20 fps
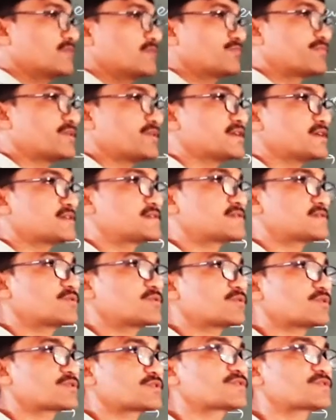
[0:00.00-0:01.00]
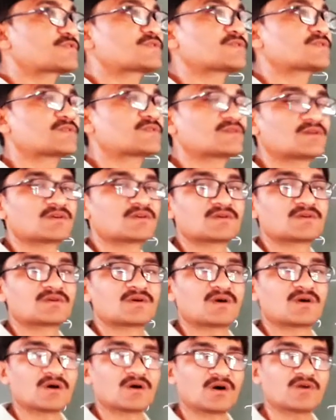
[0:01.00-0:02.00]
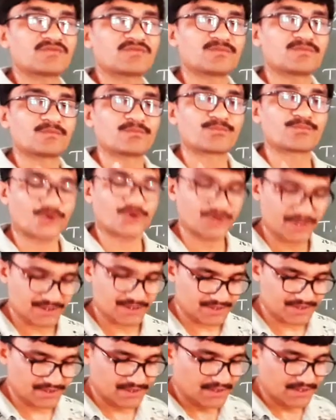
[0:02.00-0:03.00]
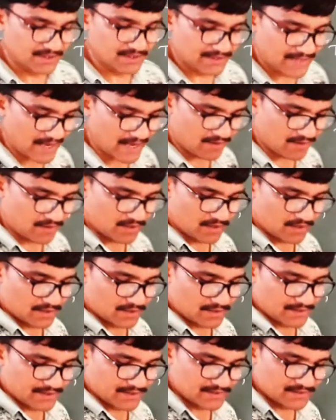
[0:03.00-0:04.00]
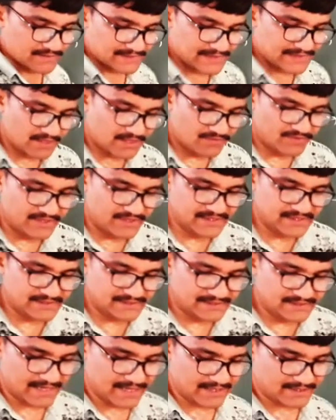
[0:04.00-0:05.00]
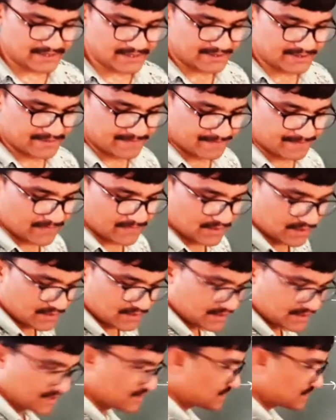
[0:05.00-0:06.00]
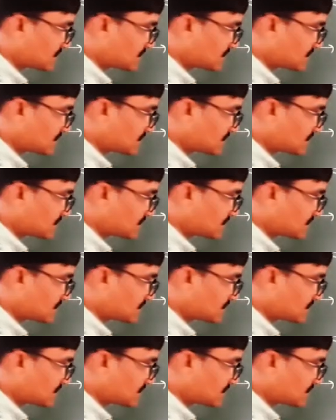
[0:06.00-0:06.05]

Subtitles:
finished goods of product. Then second one is that the